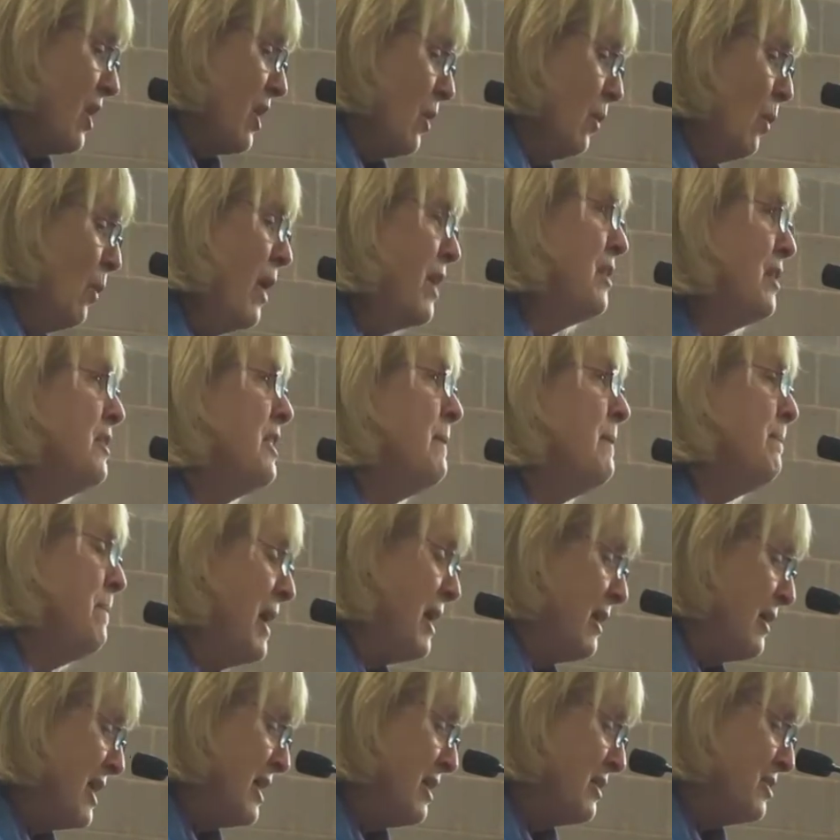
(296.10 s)
What are the
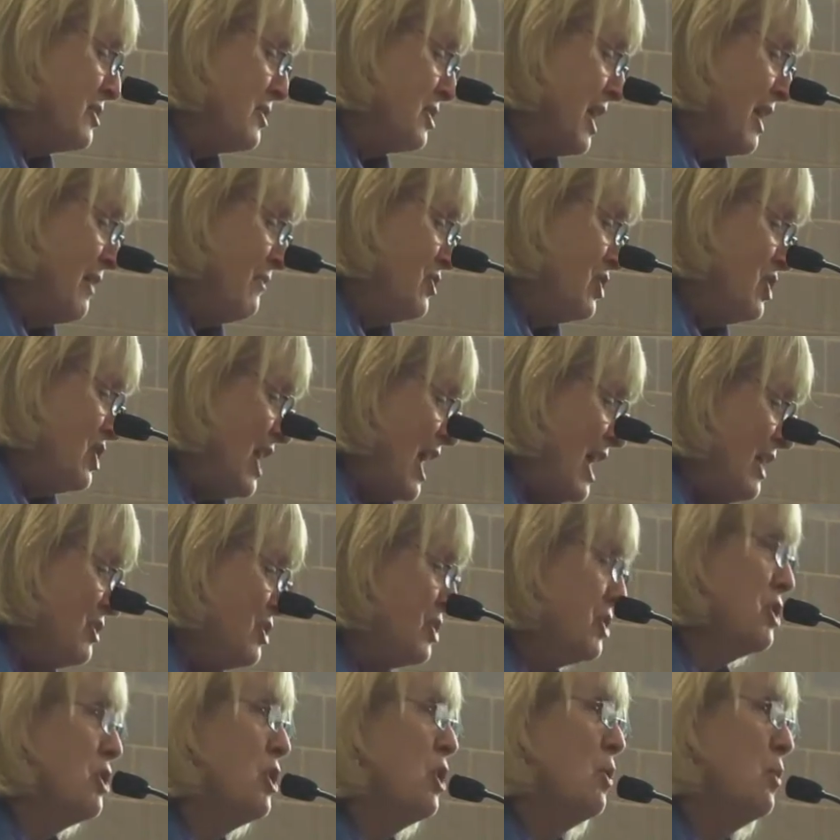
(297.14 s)
barriers of
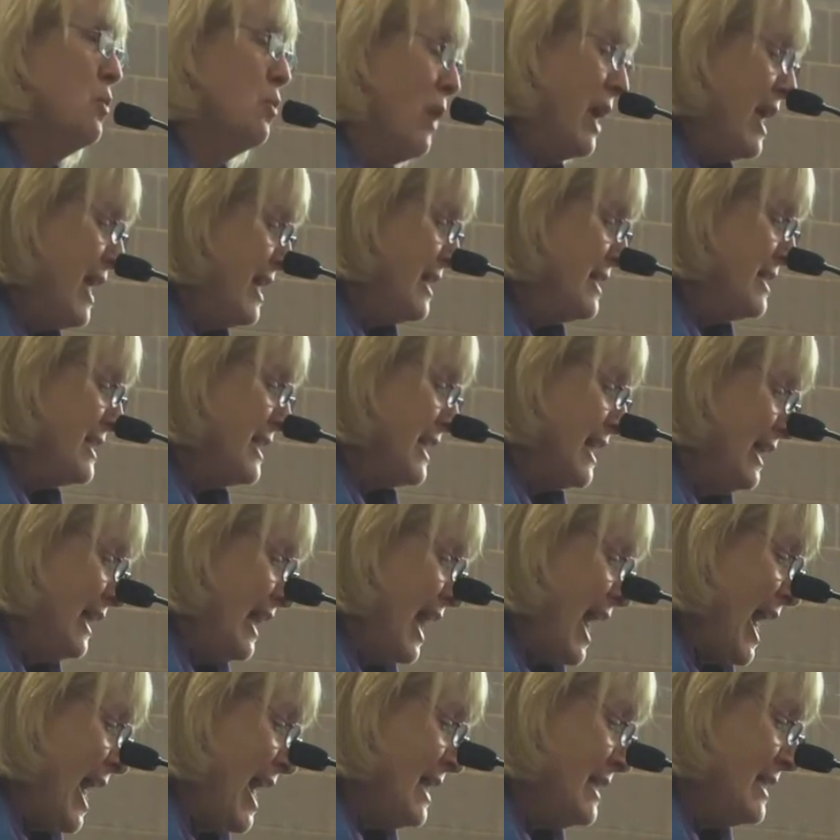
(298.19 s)
gender, race,
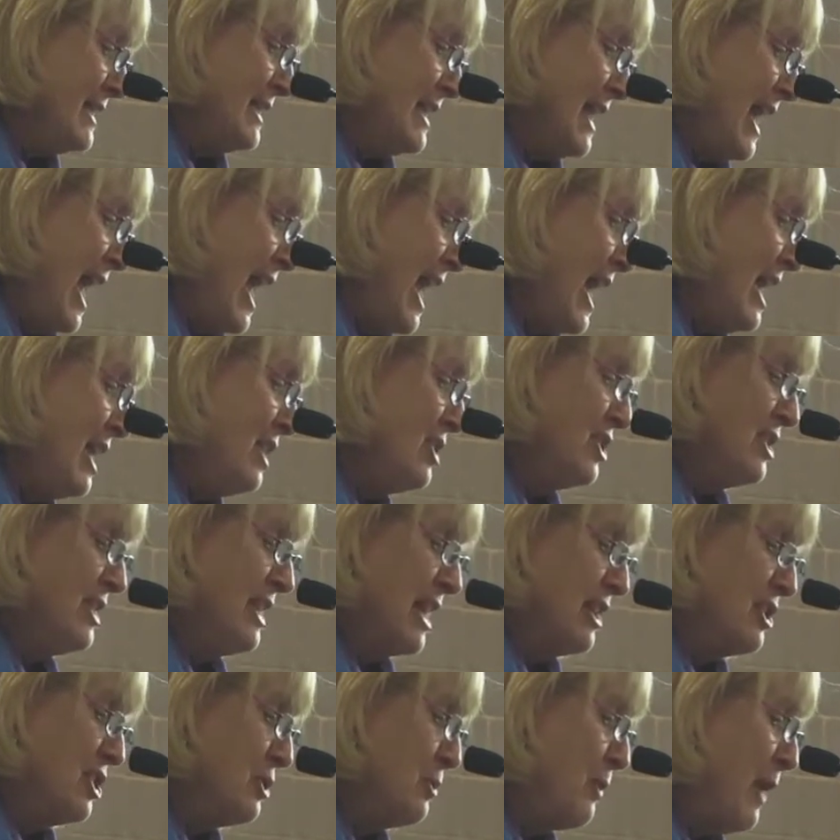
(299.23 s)
class, age,
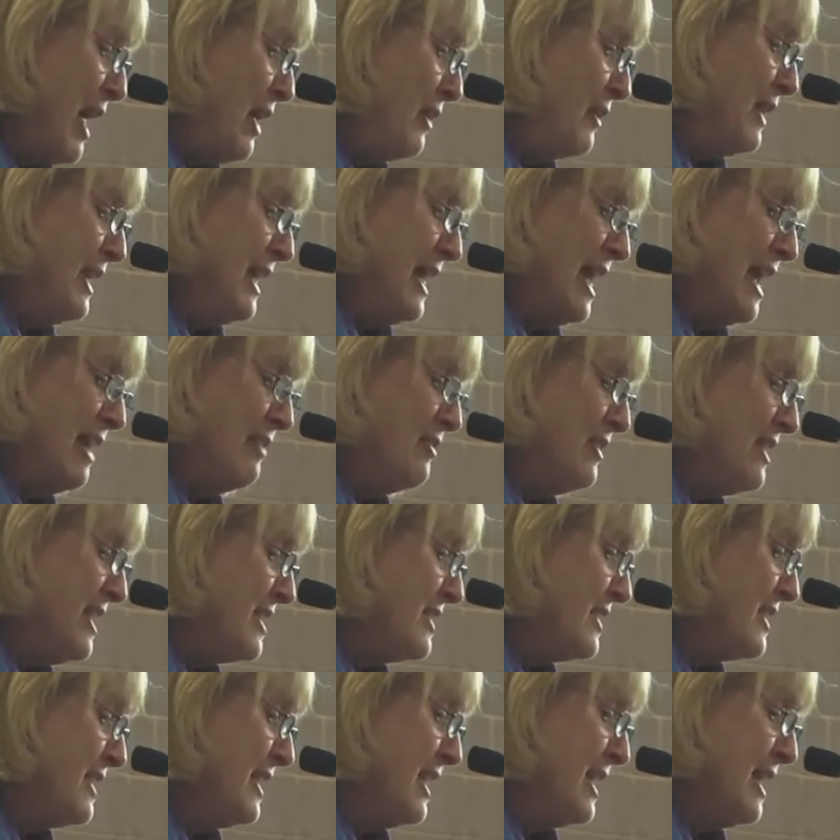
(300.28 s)
sexuality,
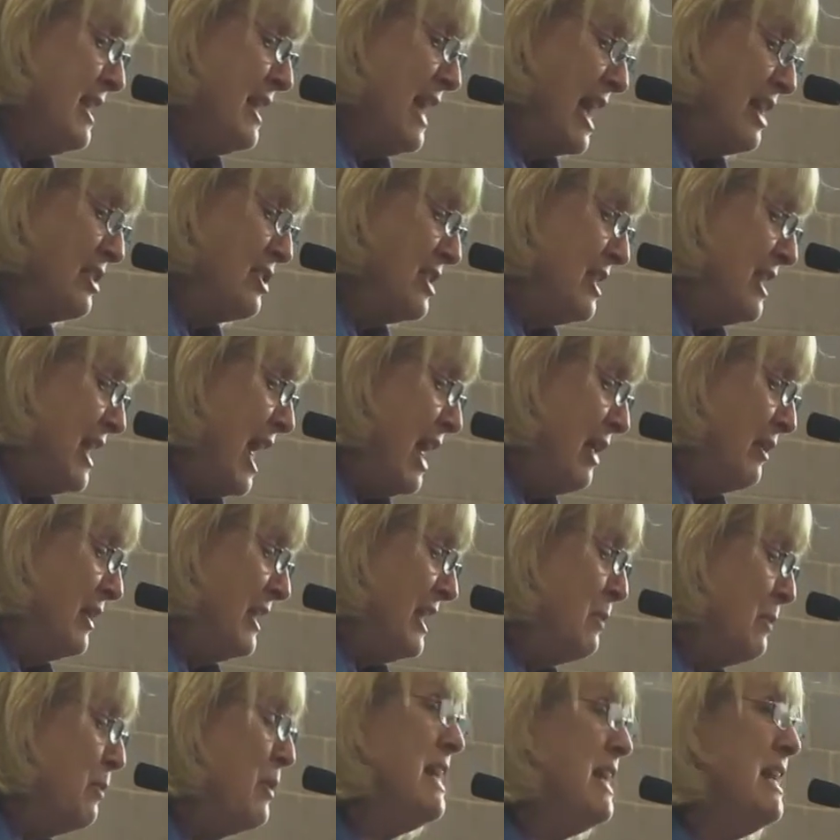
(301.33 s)
ethnicity,
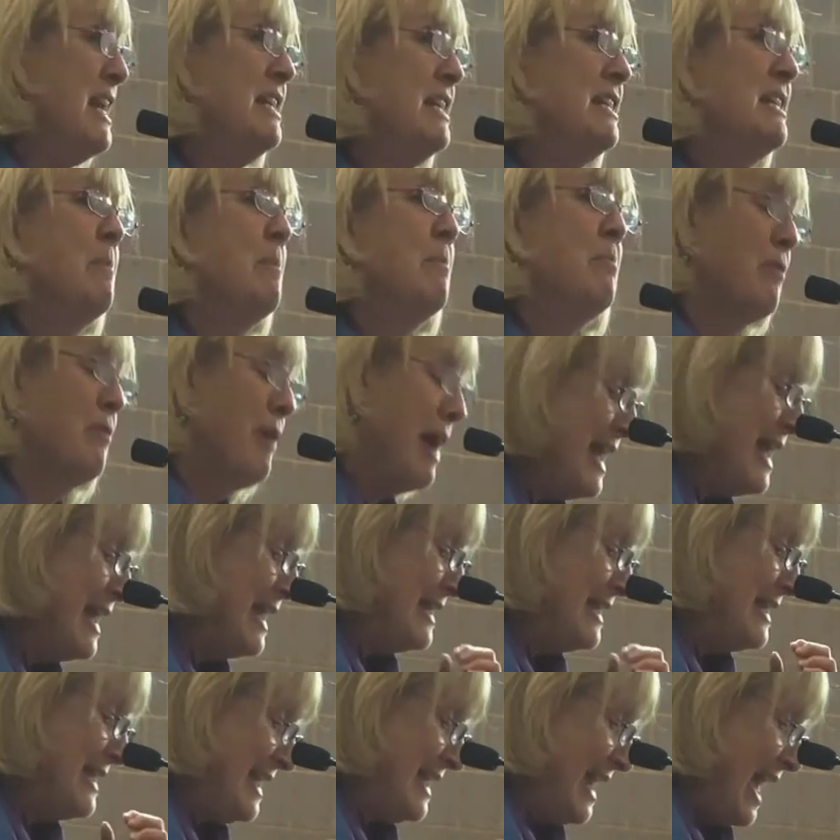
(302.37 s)
nationality we need to
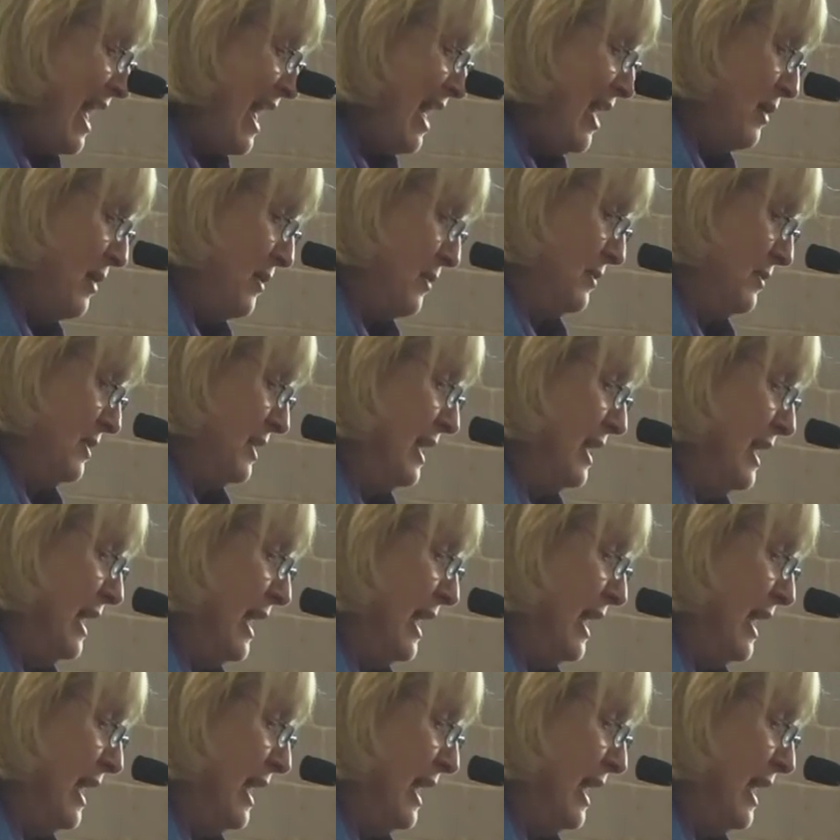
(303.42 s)
break down?